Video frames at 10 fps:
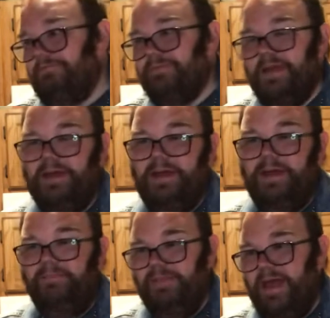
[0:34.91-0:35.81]

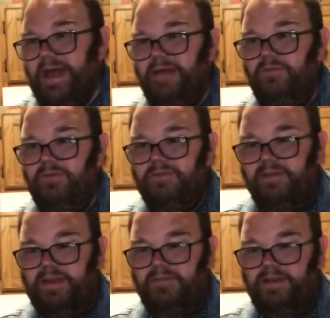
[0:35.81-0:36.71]
I've used
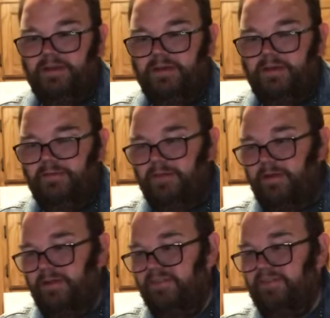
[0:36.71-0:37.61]
electric
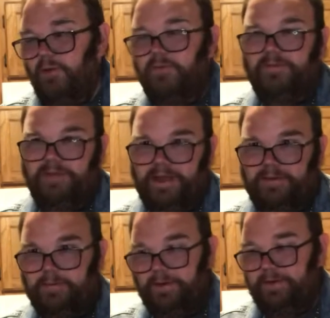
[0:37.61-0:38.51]
stove for like
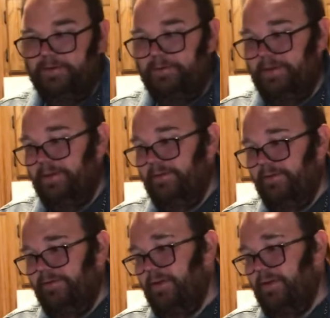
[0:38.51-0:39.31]
22 years.